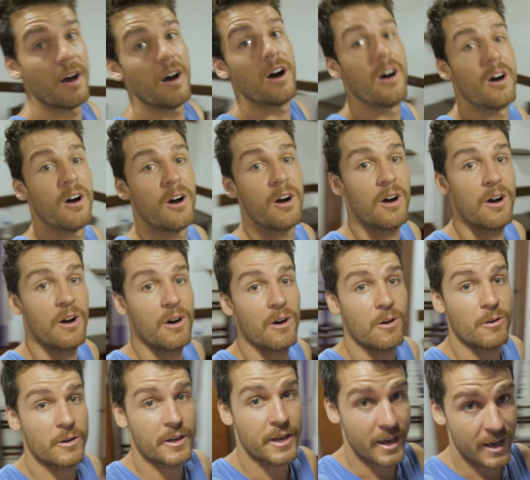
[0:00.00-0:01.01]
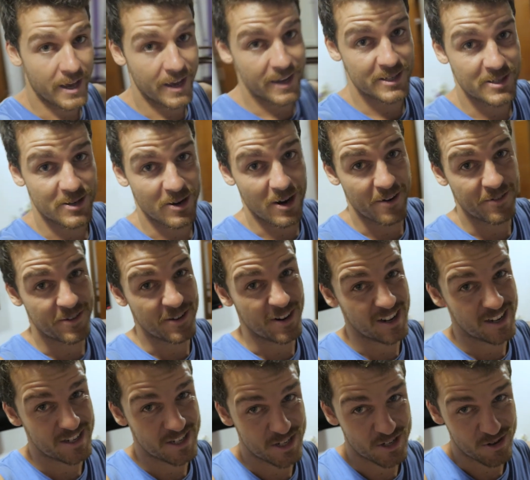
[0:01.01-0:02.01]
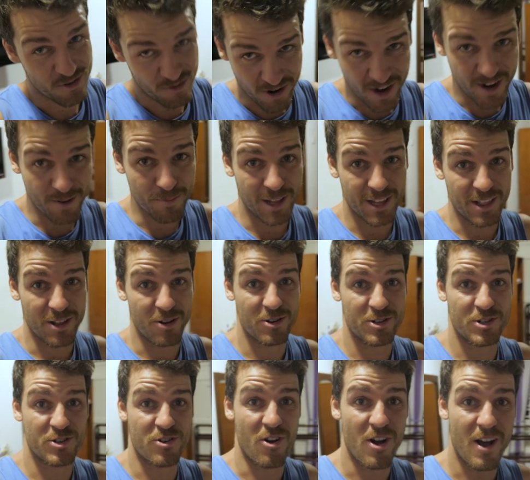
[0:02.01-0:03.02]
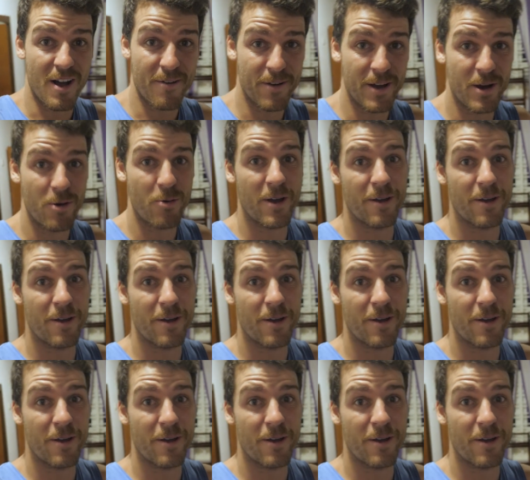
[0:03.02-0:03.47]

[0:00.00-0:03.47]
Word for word: Okay, so after an extremely long drive,